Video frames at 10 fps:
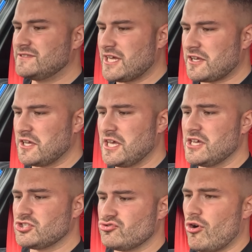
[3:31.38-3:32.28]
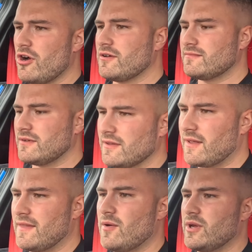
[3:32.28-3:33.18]
Second gear strong,
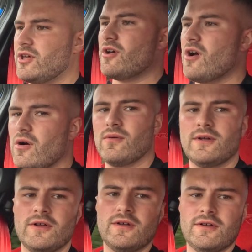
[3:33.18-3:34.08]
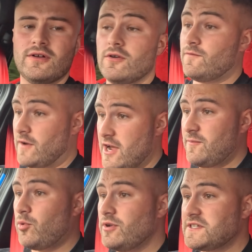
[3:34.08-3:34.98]
and there we go.
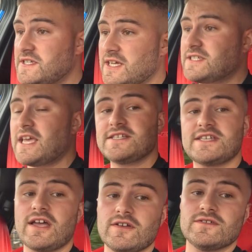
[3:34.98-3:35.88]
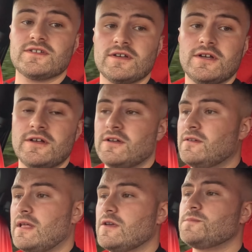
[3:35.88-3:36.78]
5.68 seconds.
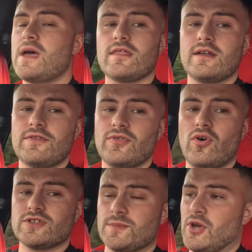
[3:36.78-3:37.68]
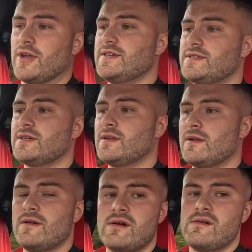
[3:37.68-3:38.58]
That was better than I thought, to be honest.
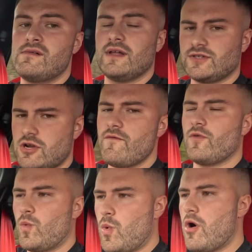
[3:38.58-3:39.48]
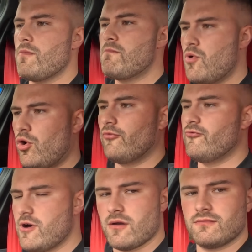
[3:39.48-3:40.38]
Let's go for one more
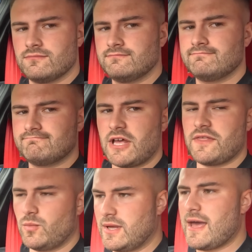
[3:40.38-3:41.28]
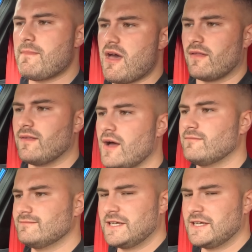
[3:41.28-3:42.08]
run. I think we can get better than that.